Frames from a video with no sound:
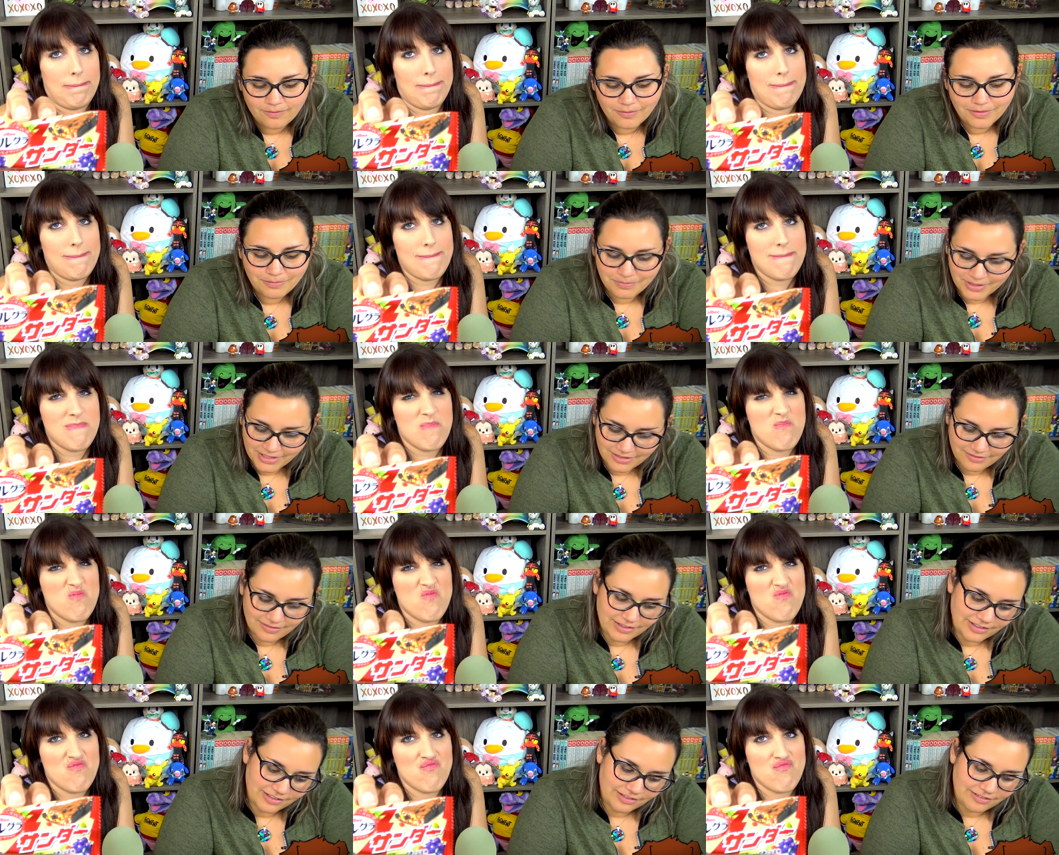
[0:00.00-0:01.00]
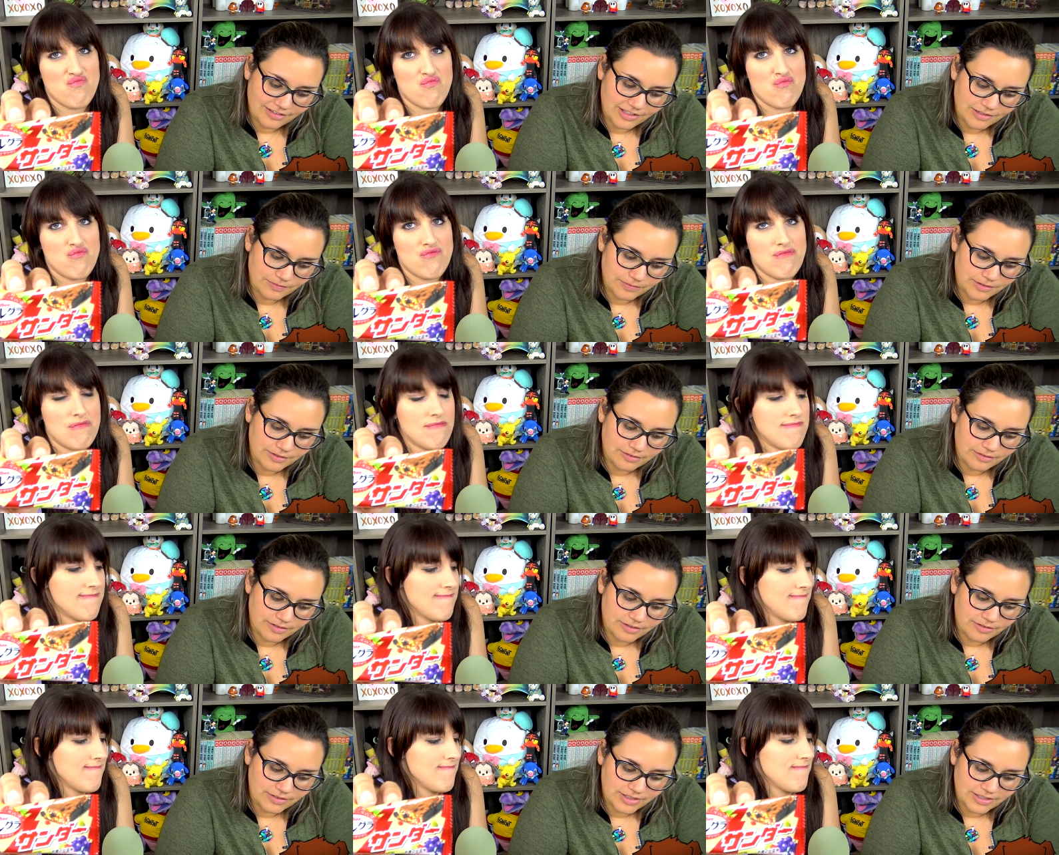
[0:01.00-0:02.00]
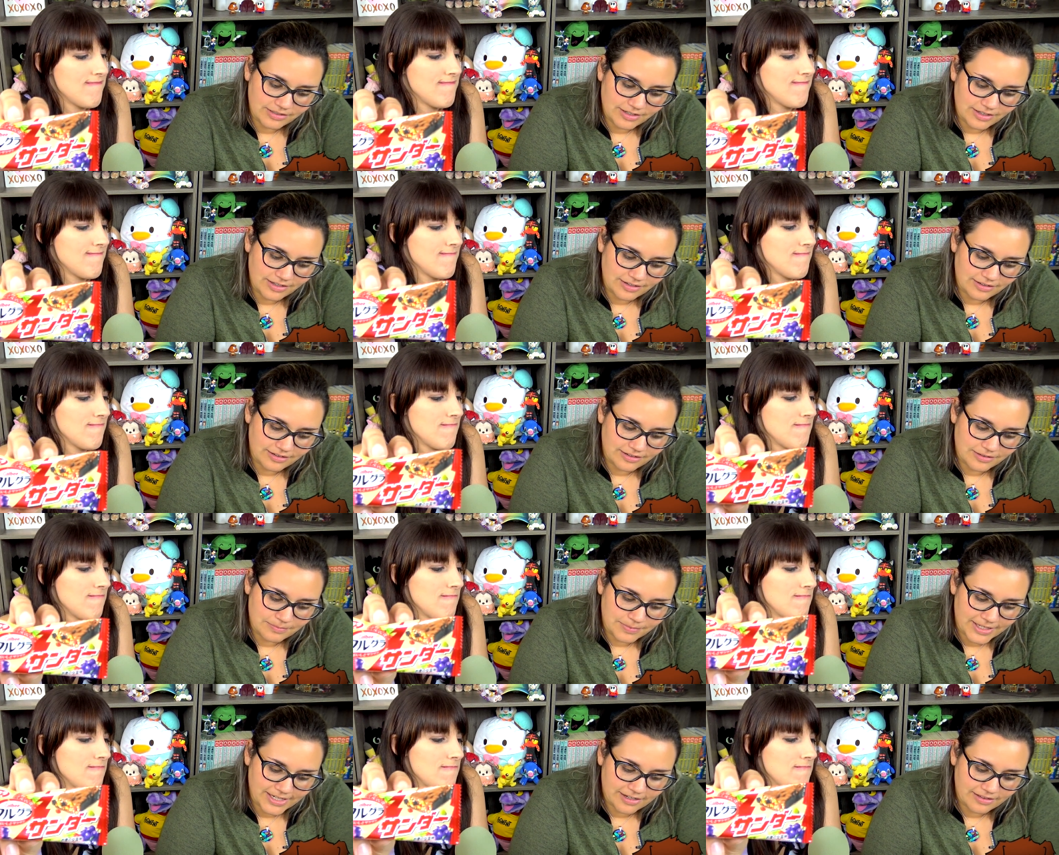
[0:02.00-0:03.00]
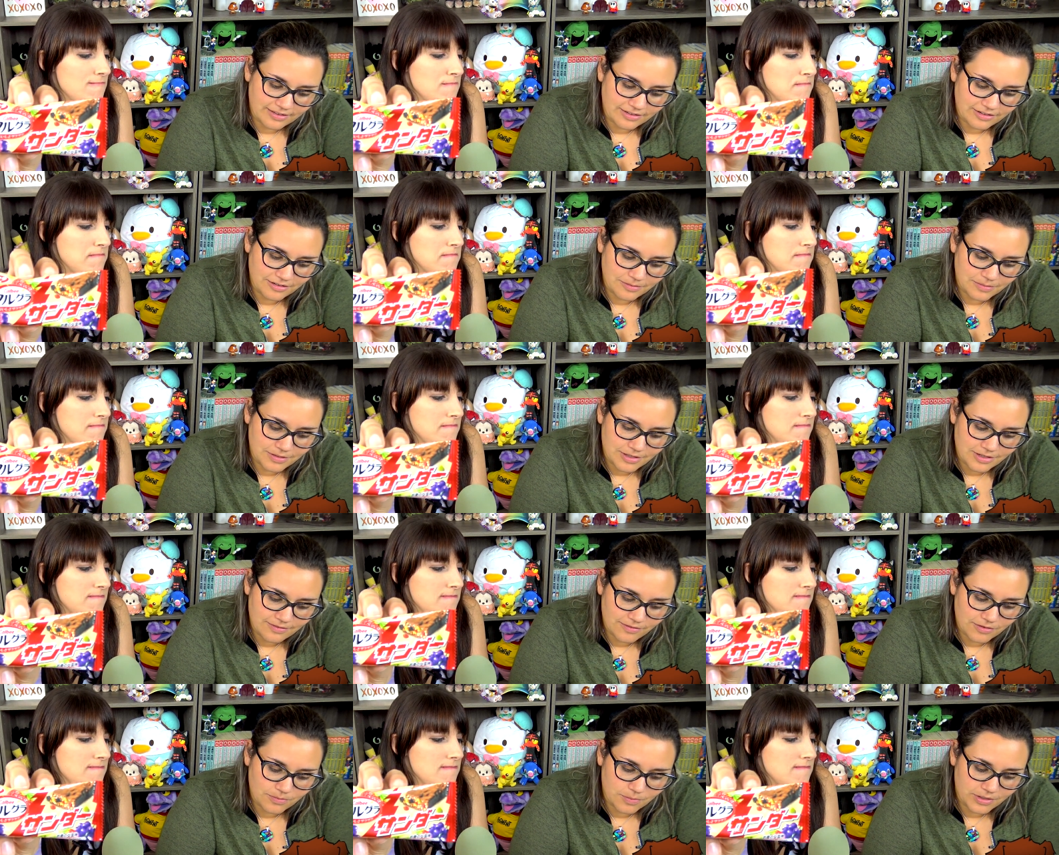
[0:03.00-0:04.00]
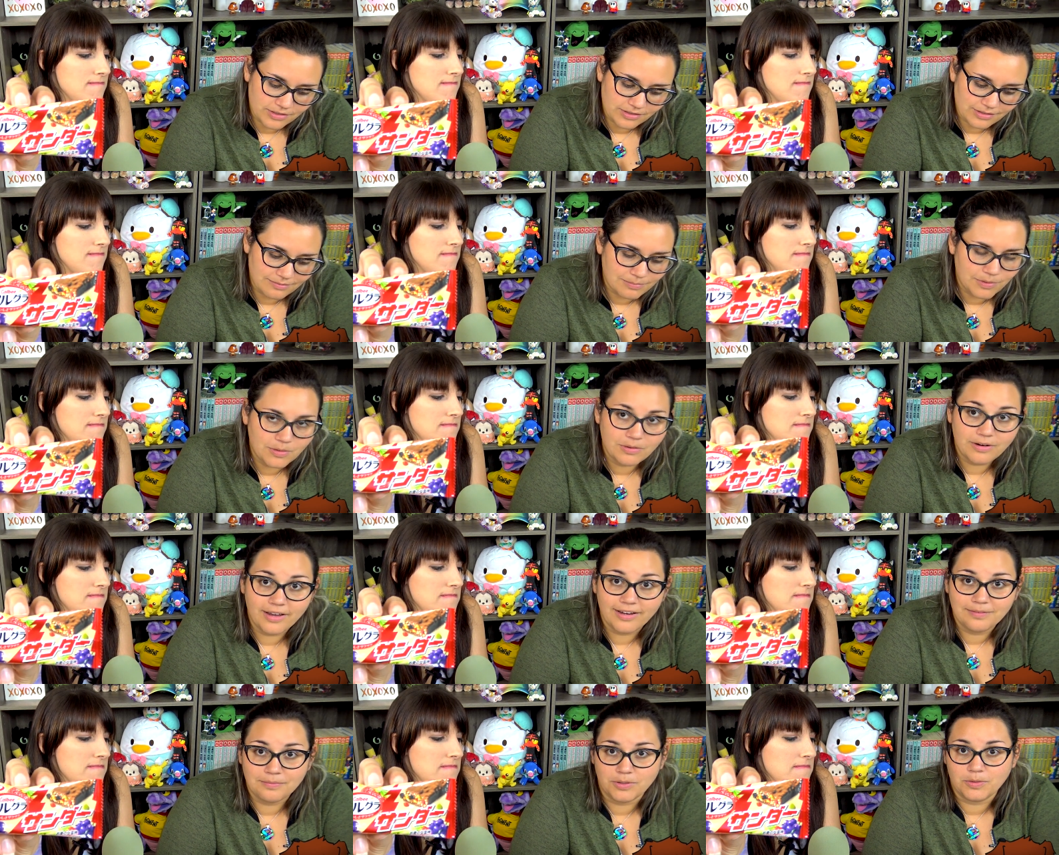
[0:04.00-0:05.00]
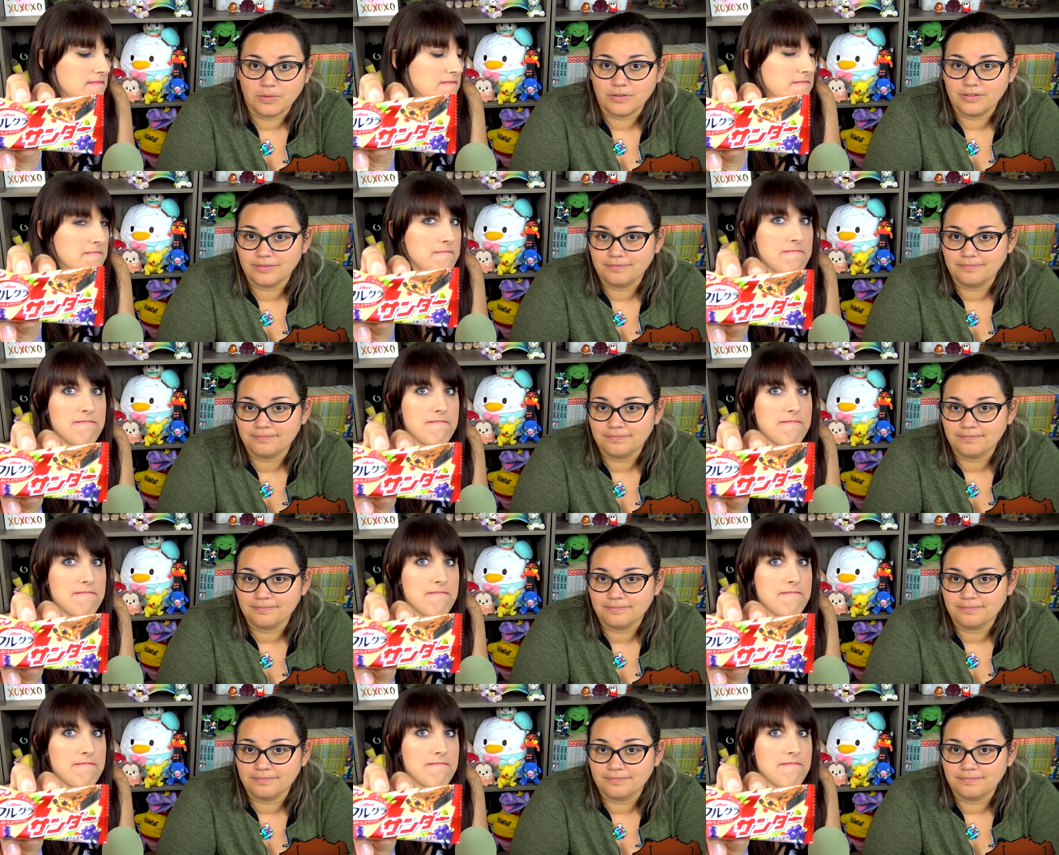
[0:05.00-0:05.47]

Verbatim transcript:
Speaker 1: One bite of this unique fruit granola take on Black Thunder will leave you wanting more and more.